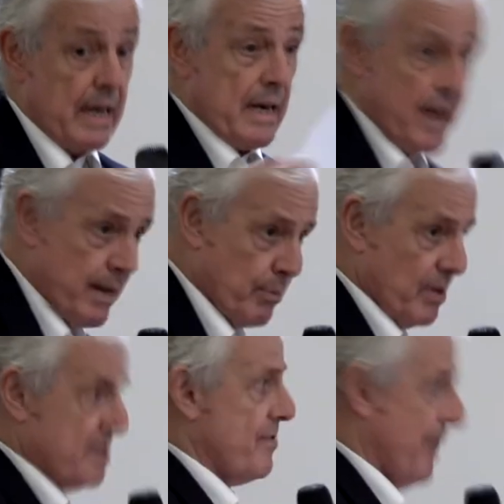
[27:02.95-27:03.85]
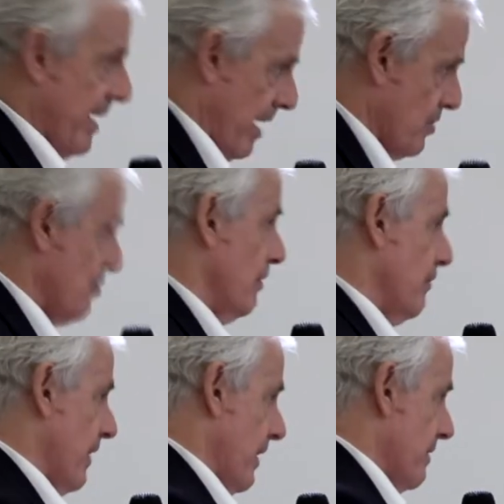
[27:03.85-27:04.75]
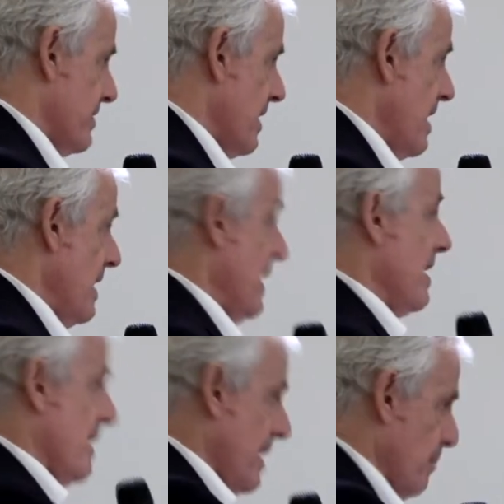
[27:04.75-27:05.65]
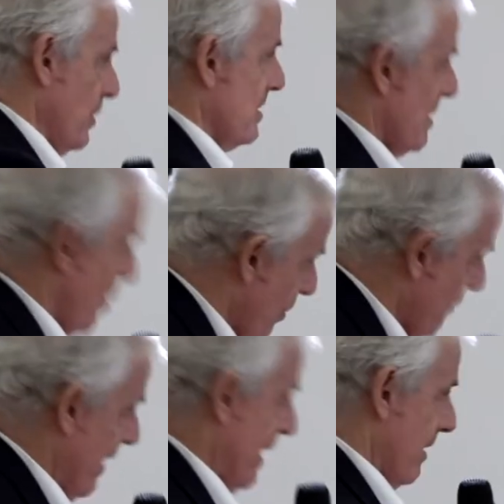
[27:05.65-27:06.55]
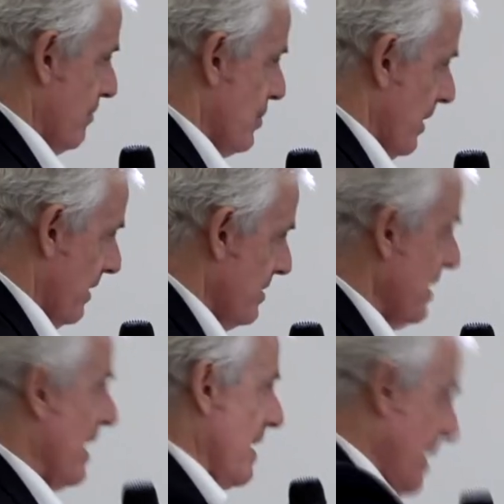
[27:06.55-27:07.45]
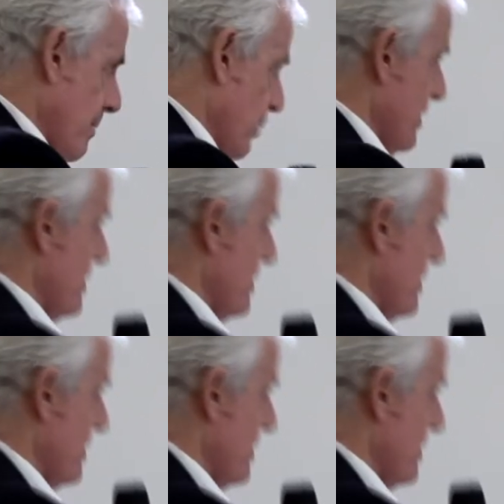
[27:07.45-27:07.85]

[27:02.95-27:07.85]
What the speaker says: enables financial flows, enables long value chains, enables